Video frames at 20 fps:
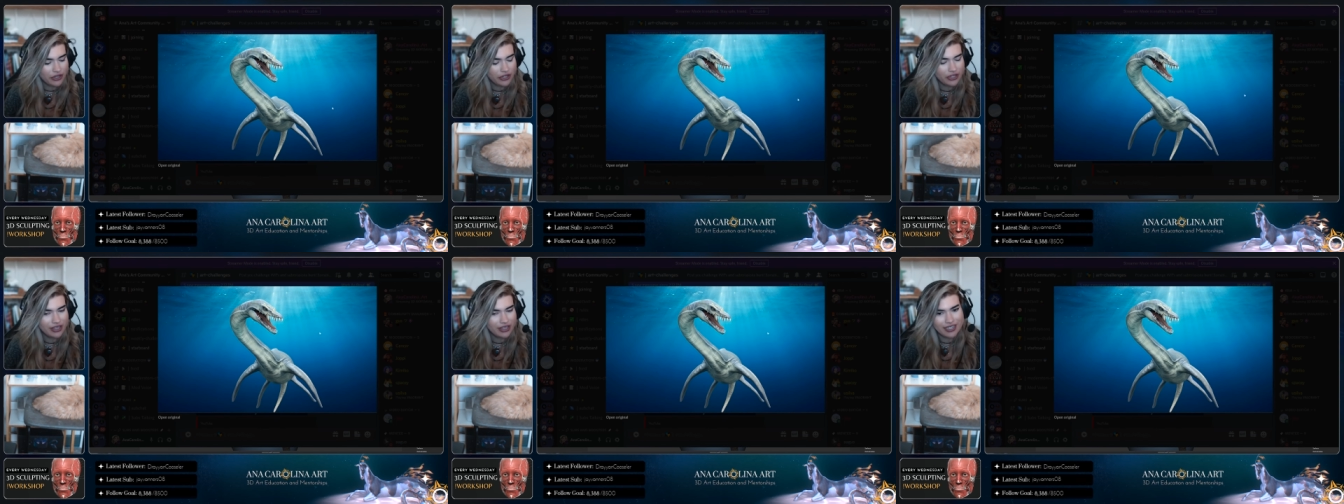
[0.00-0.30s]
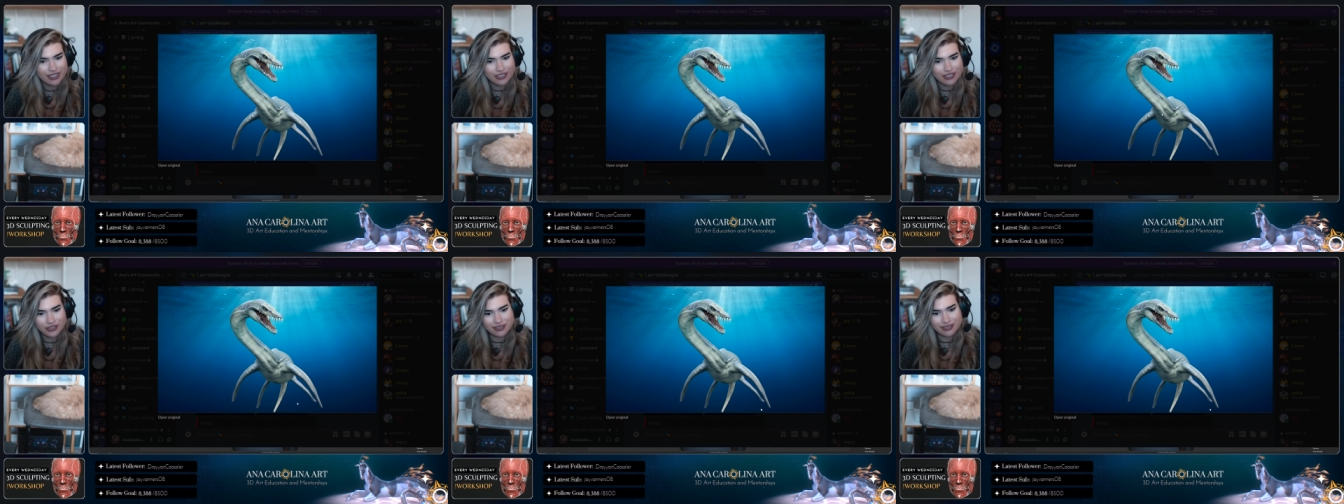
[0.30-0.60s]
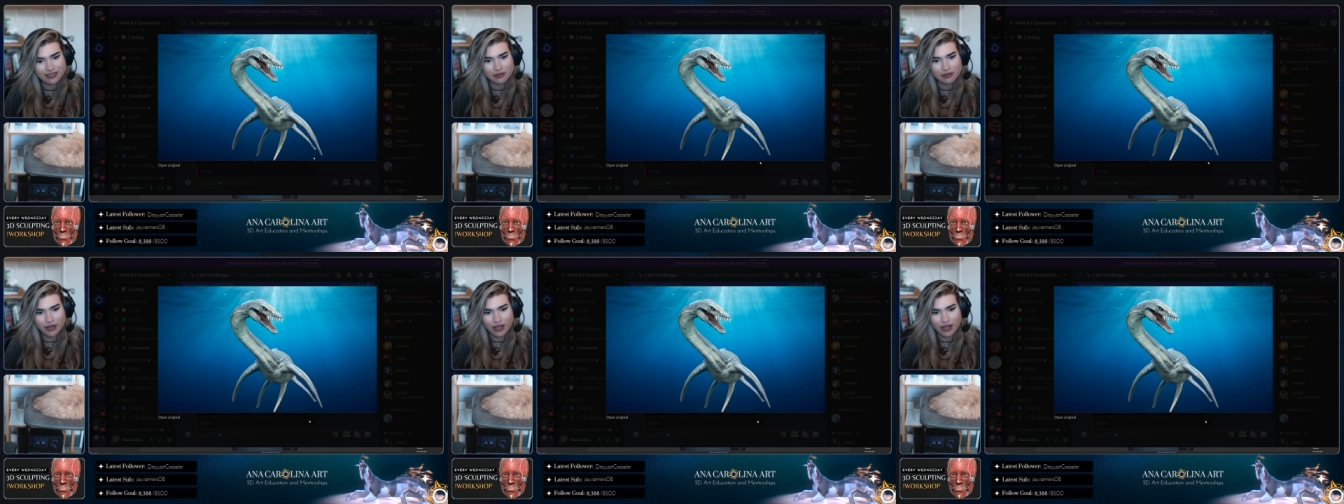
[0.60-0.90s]
could lead
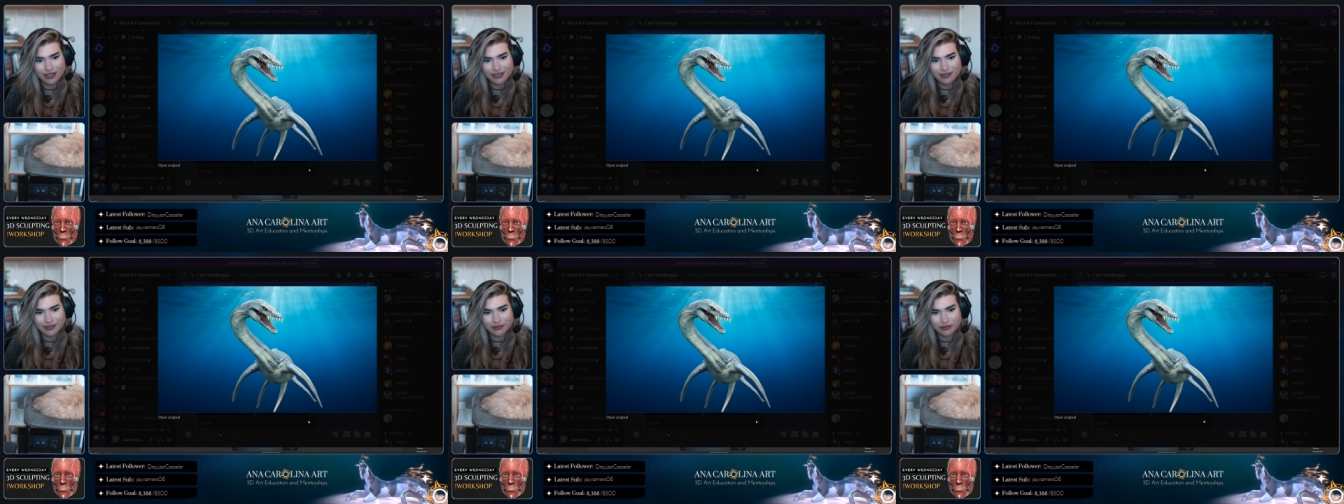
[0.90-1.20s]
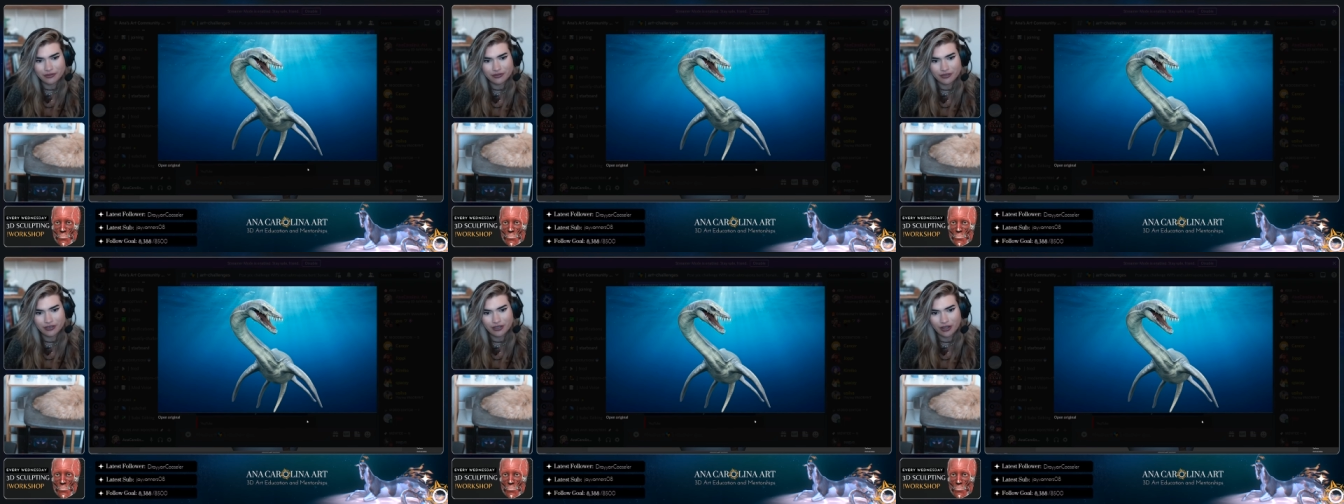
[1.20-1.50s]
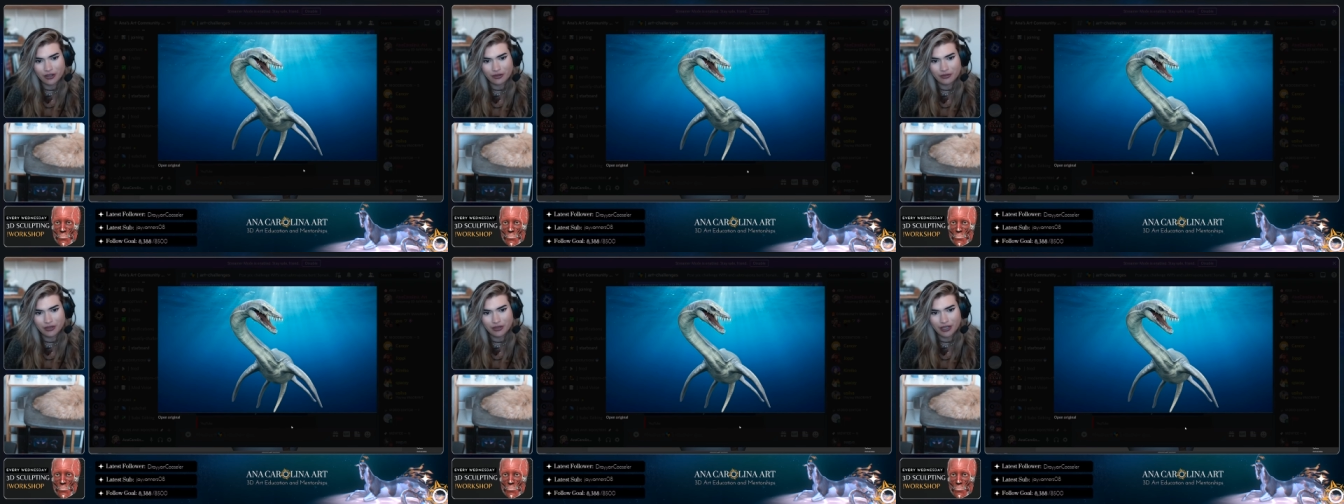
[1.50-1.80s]
to some
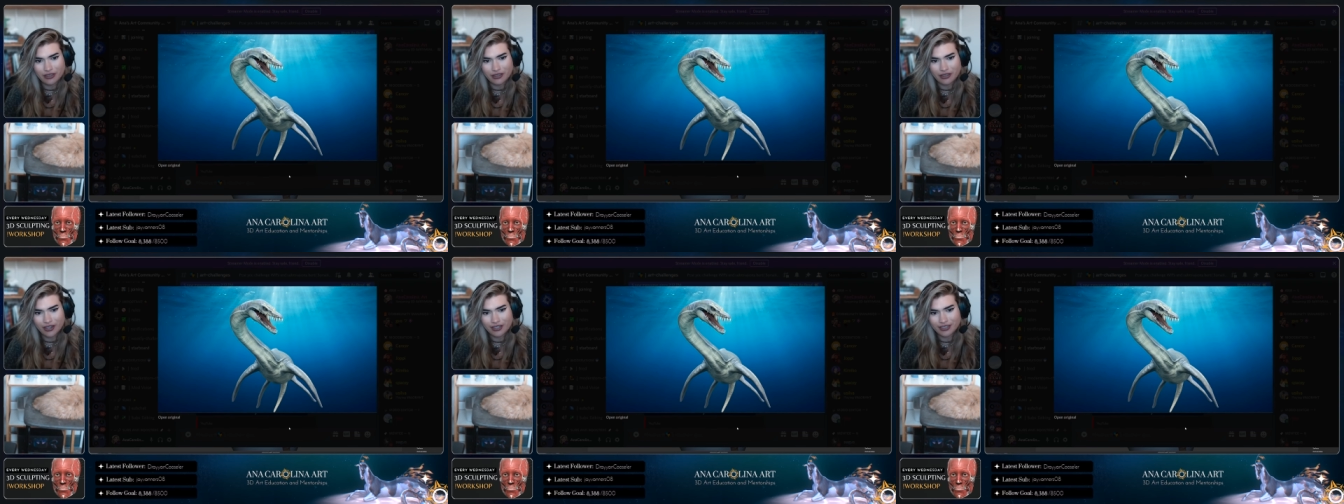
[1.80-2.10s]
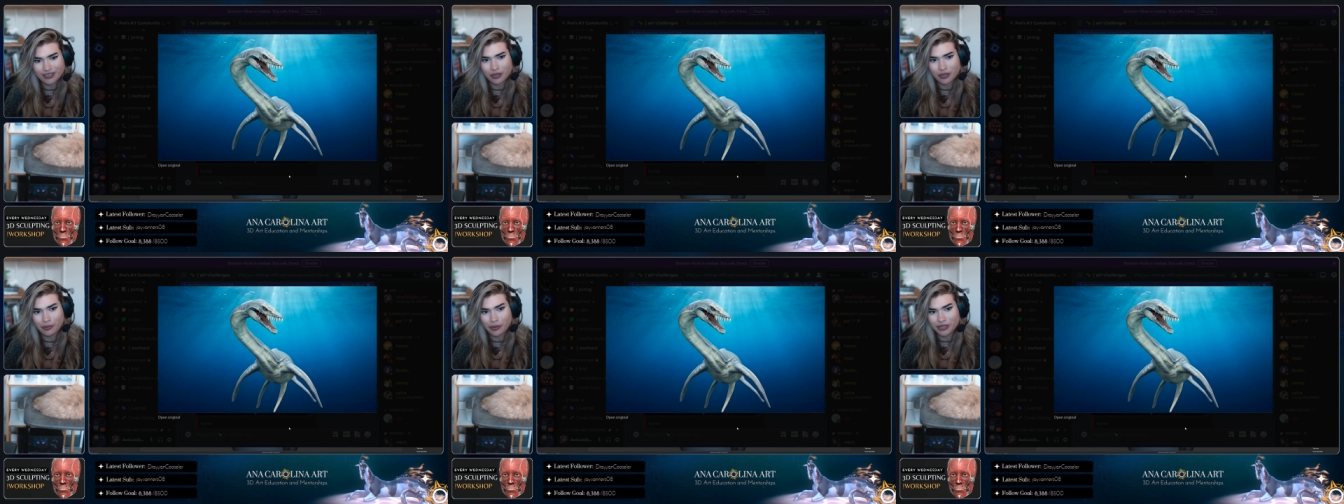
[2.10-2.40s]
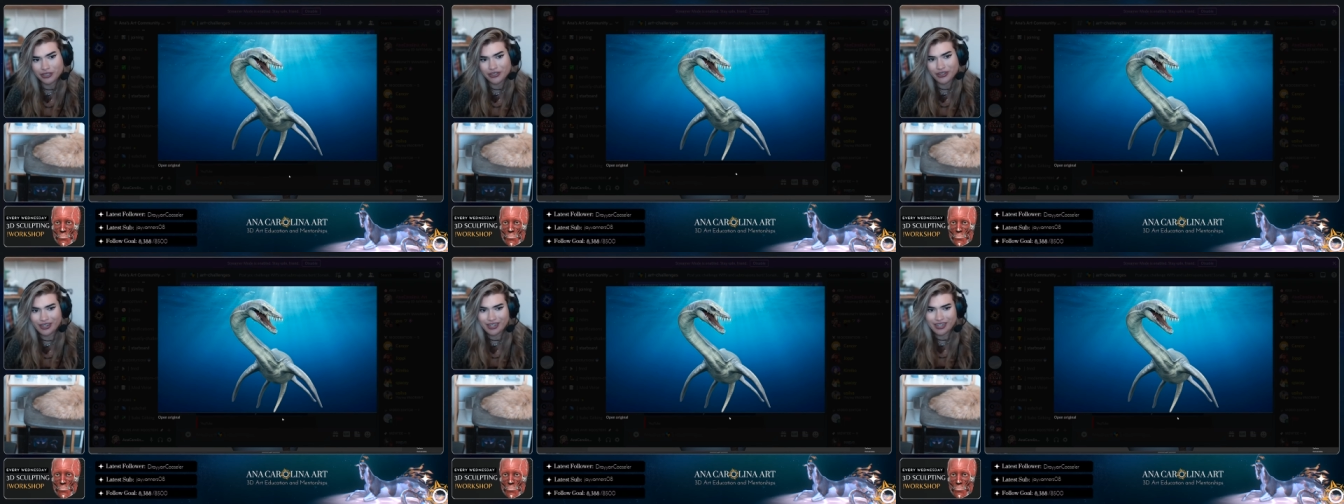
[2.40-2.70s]
lost
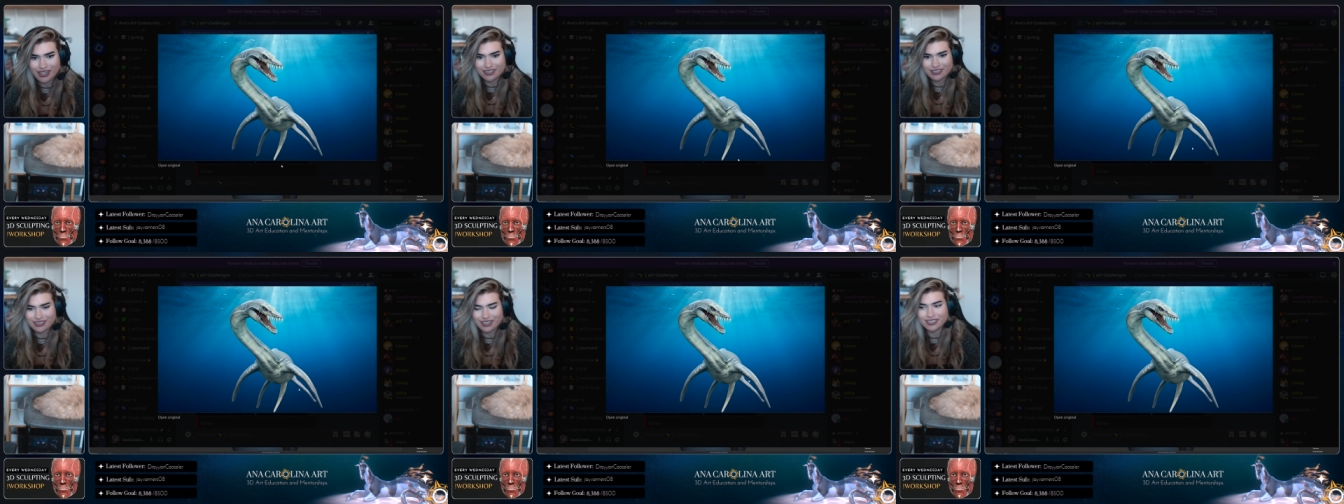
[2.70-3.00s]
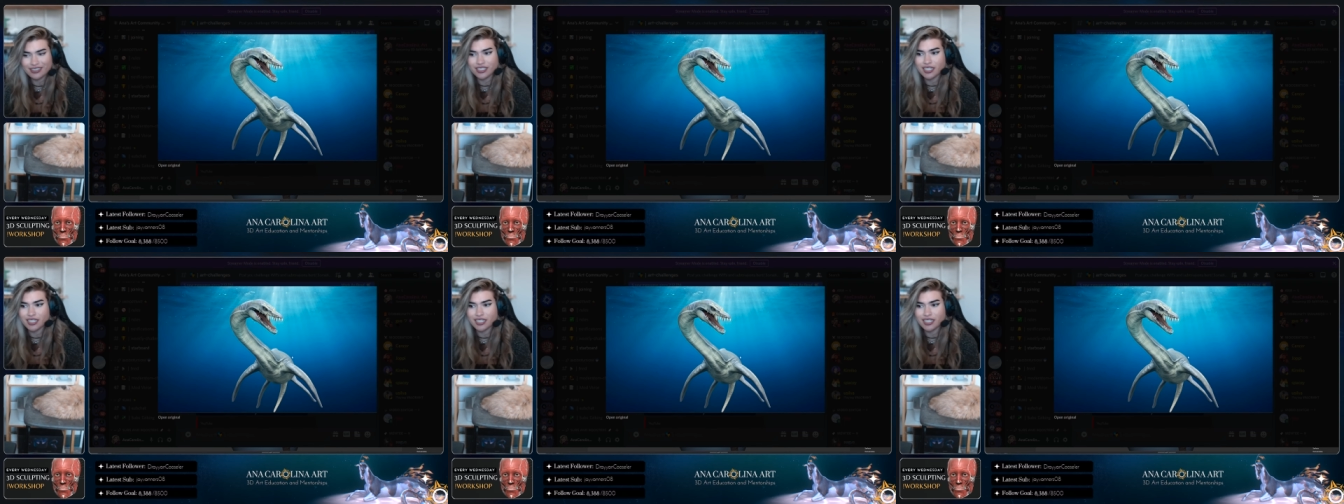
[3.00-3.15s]
opportunities.